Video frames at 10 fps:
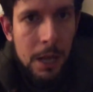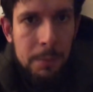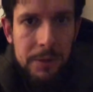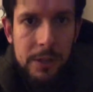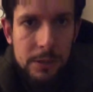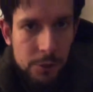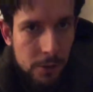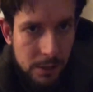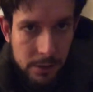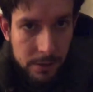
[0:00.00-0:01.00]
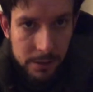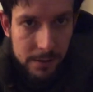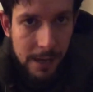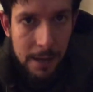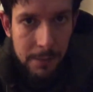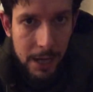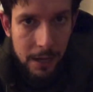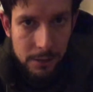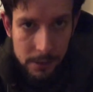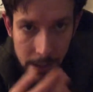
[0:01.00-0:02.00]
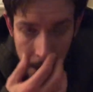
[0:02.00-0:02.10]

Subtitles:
but the construction is just top notch.